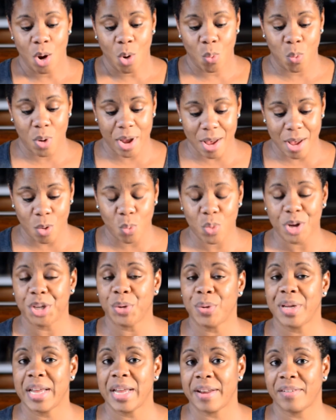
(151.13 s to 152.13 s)
Well, when you
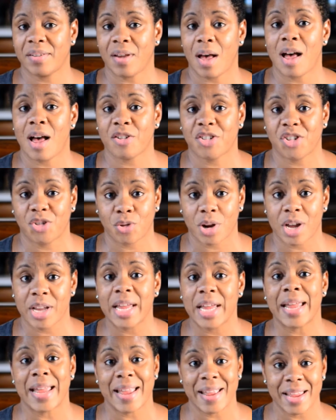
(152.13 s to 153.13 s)
get to Australia,
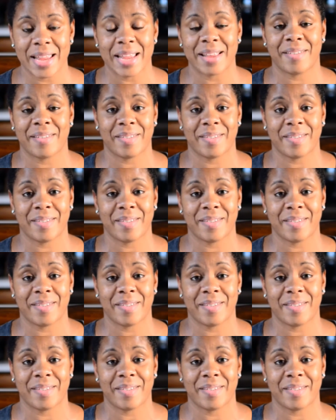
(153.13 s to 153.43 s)
he is